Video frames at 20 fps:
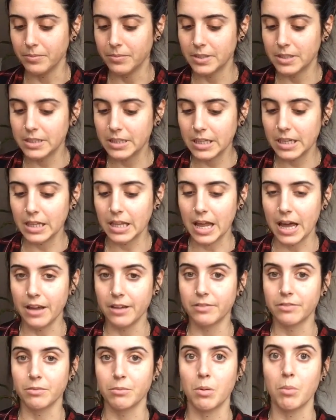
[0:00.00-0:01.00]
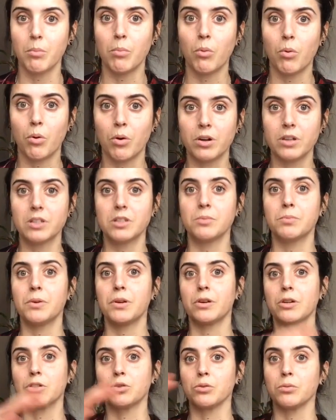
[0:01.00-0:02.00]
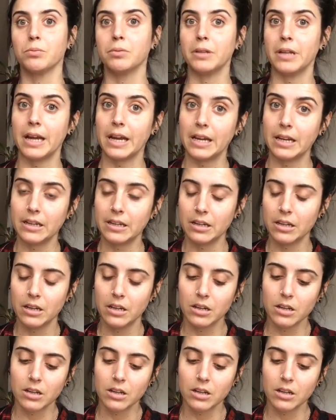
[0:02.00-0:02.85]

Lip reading: See life from a more spiritual plane.